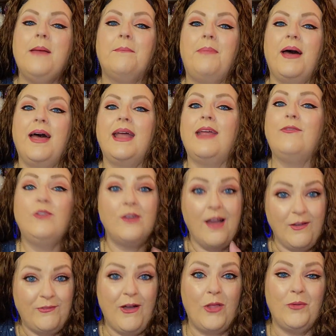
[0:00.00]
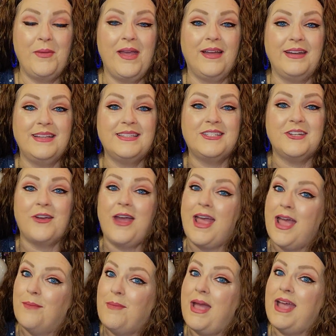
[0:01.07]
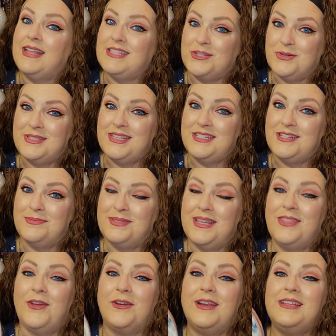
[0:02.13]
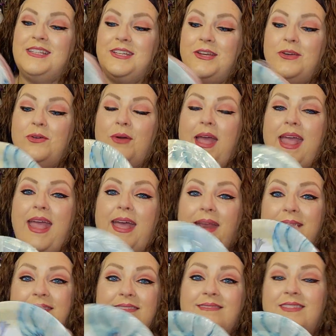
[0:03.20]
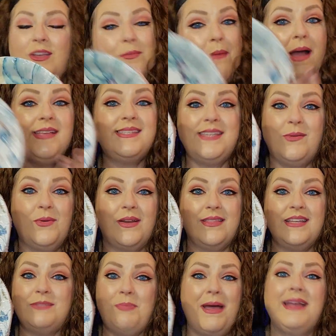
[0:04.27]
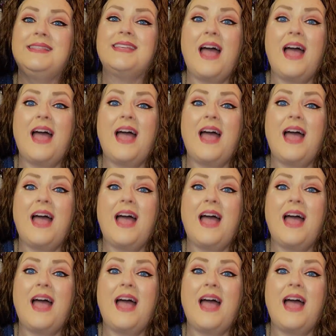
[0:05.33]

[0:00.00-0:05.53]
But if you're not following me on Instagram, it's Twisted Gypsy 32 and you might see one of these plates.